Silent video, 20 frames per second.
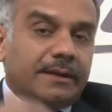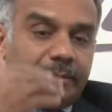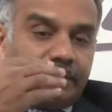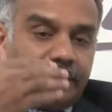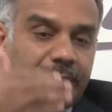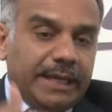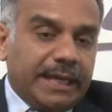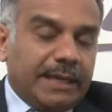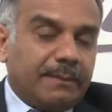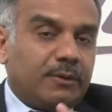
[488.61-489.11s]

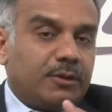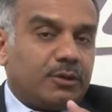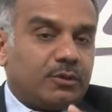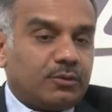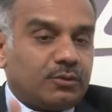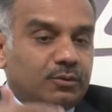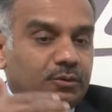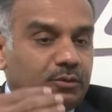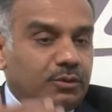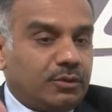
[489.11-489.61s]
be able
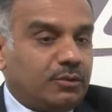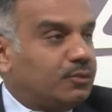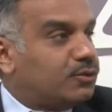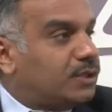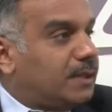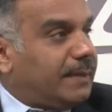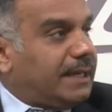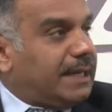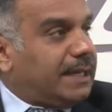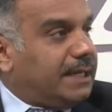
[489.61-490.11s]
to do
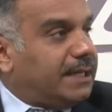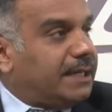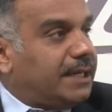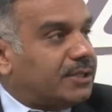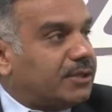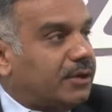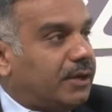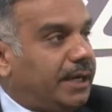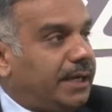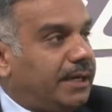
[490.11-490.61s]
some
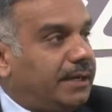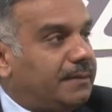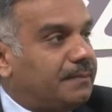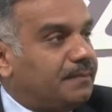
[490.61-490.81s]
analytics on it,